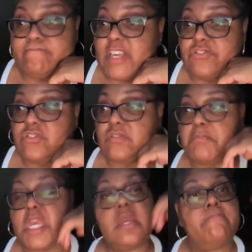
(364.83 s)
That's just
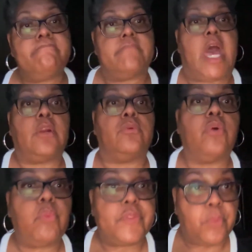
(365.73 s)
me. I don't
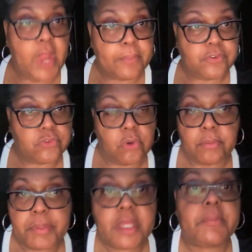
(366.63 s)
know when the rapture is going
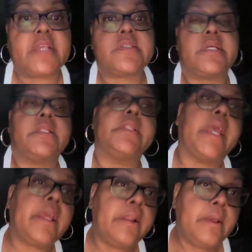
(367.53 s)
to be. I'm not setting the
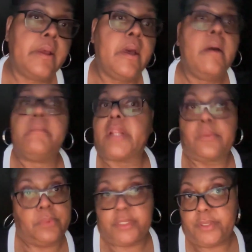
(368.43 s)
date, but I
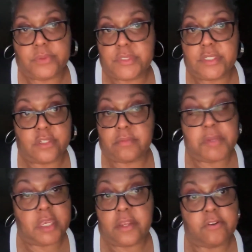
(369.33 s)
really don't see us
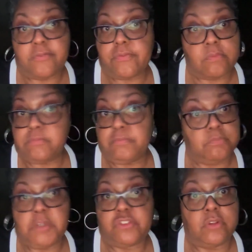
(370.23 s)
being here
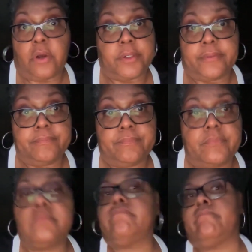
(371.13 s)
much longer.
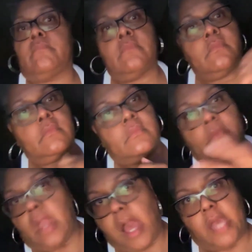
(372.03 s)

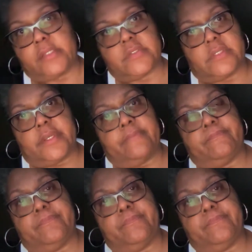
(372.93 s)
Honestly.